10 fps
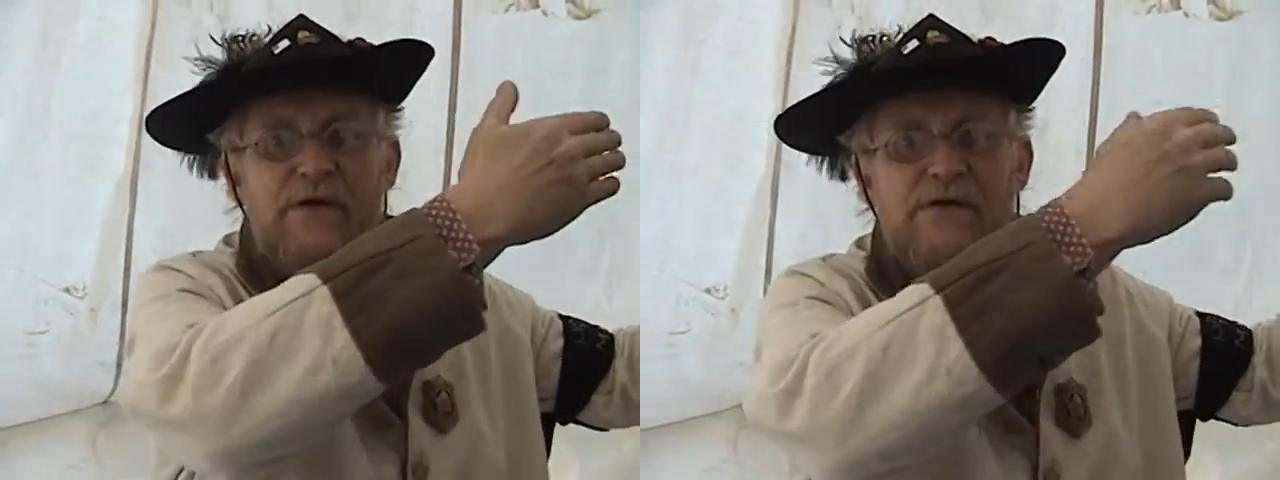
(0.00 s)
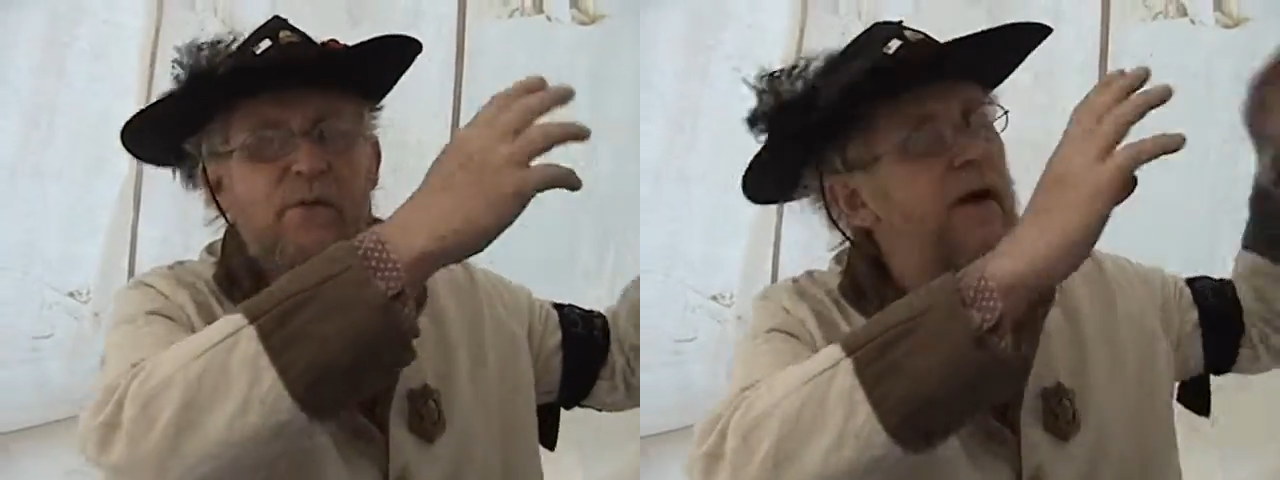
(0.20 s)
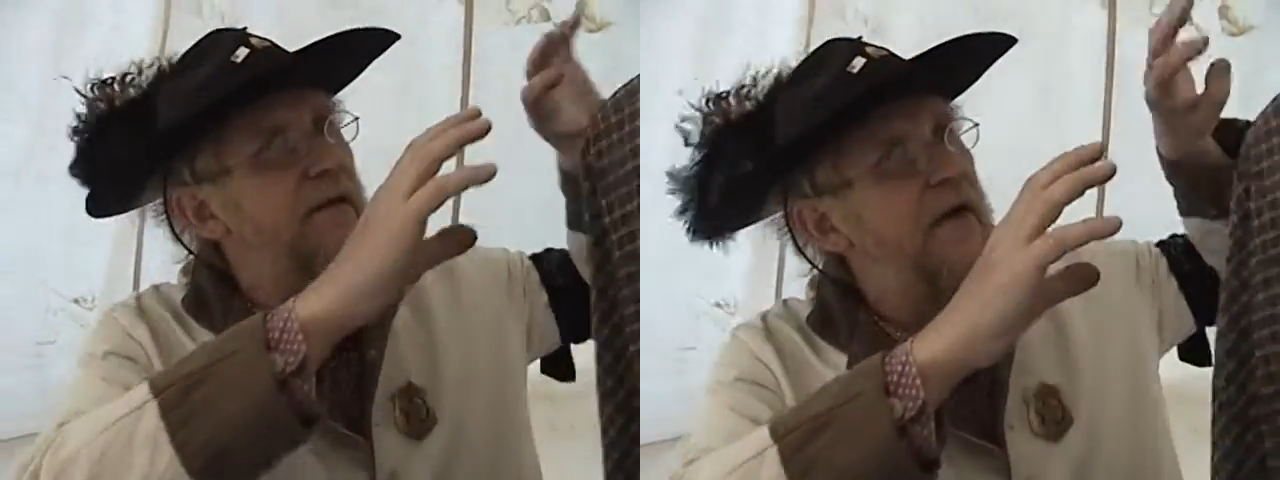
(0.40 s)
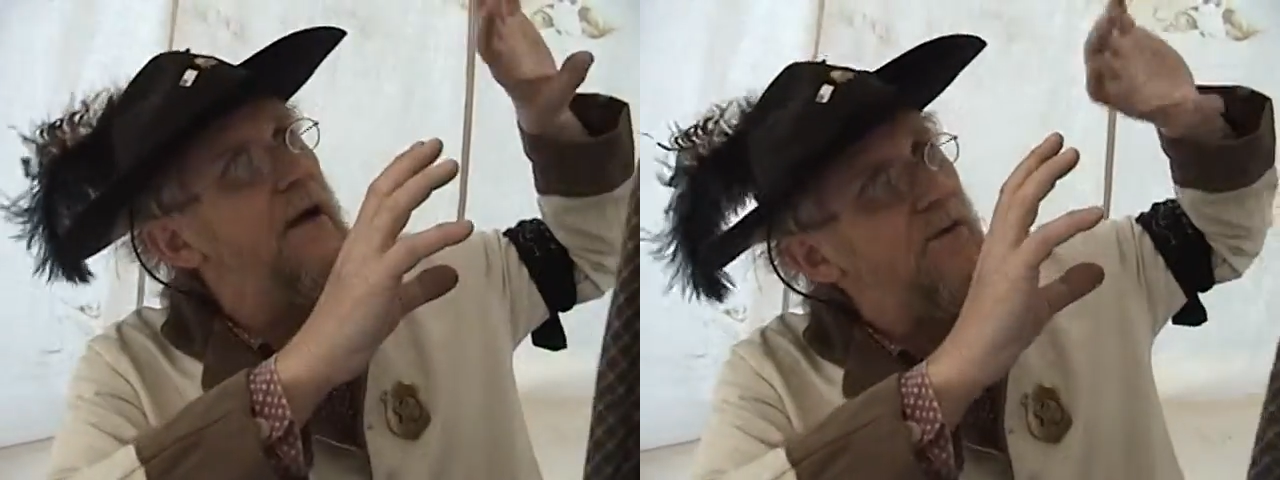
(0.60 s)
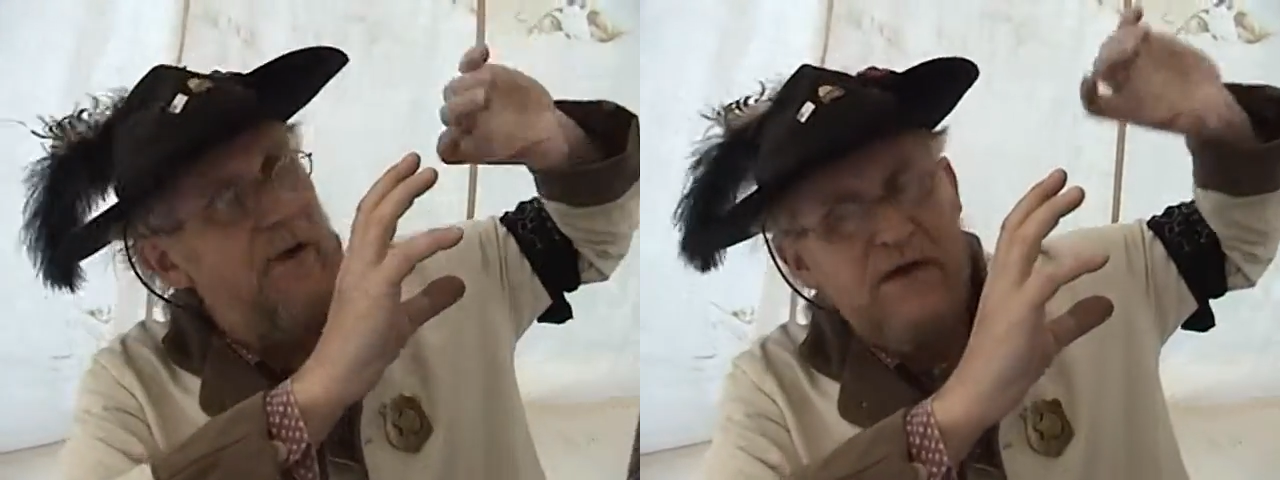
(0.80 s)
this way, and
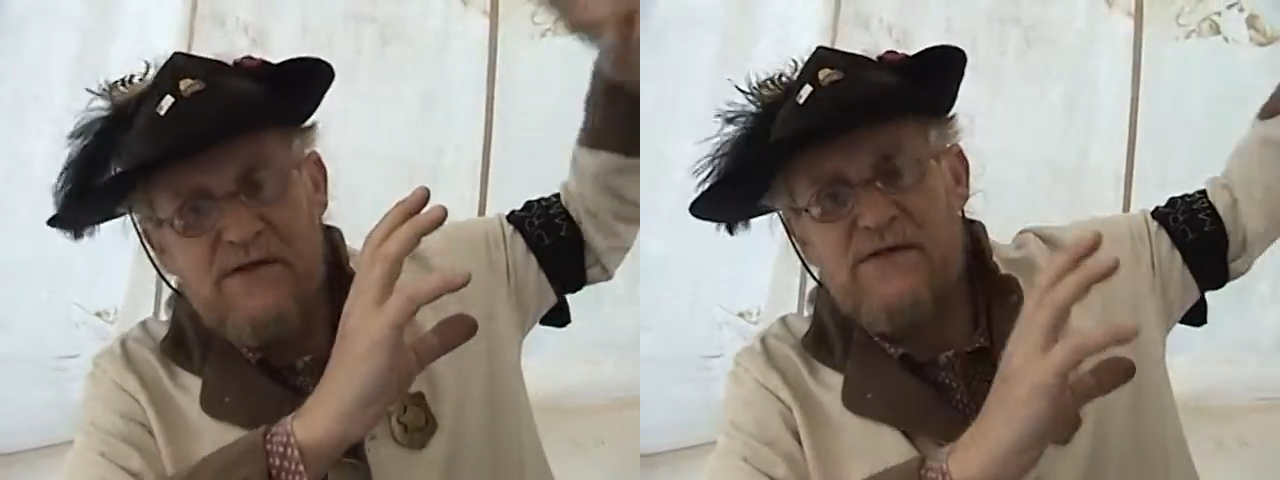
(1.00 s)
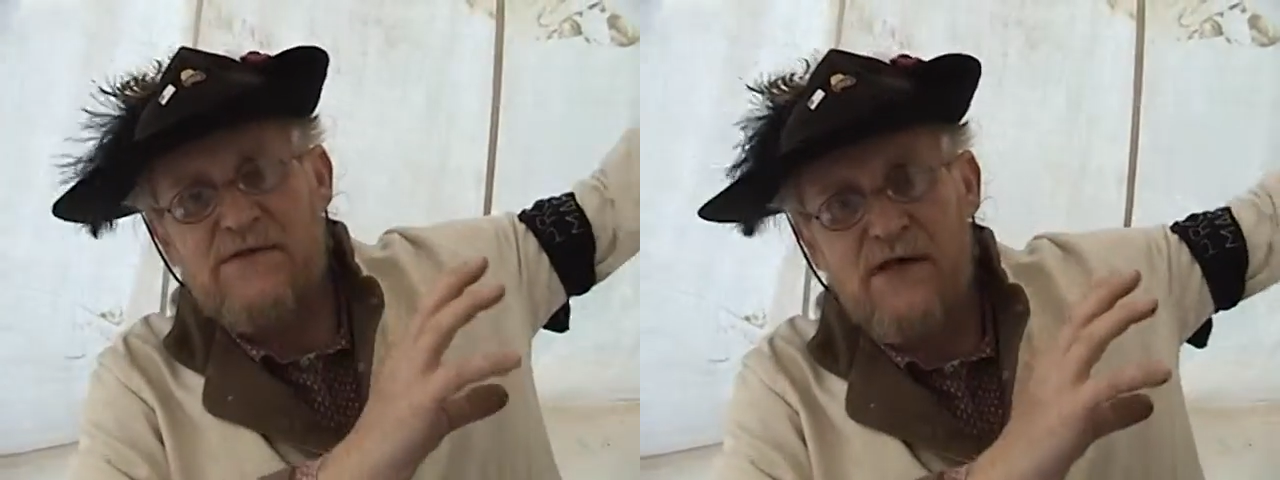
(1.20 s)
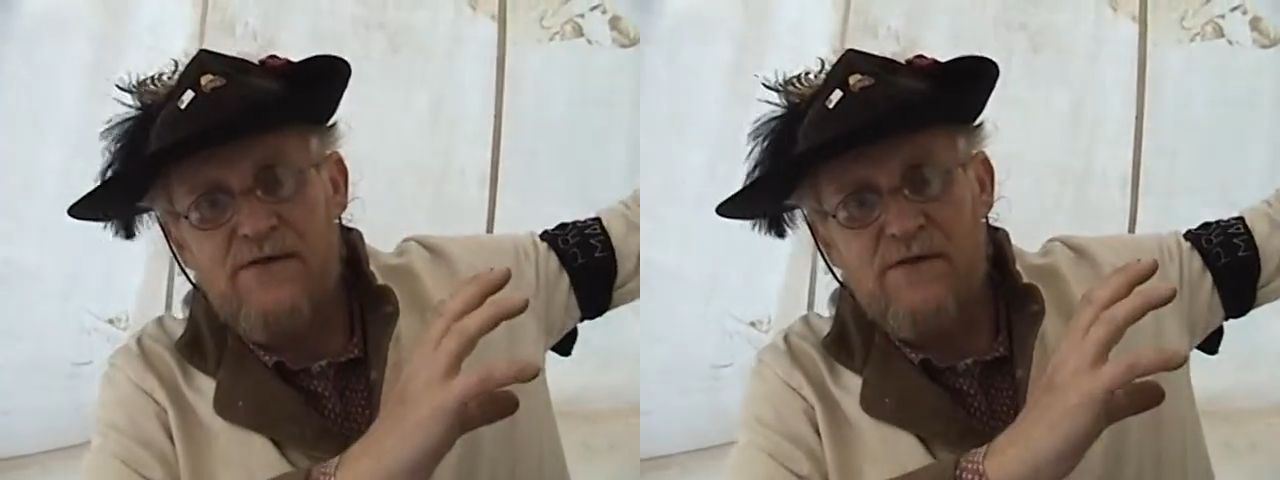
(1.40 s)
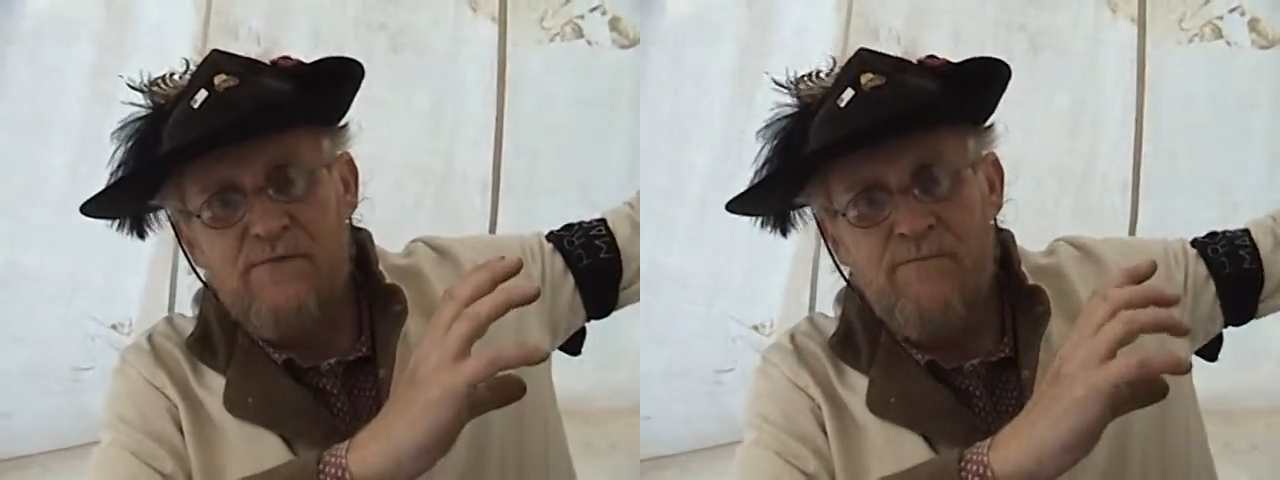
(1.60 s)
that creates a suction.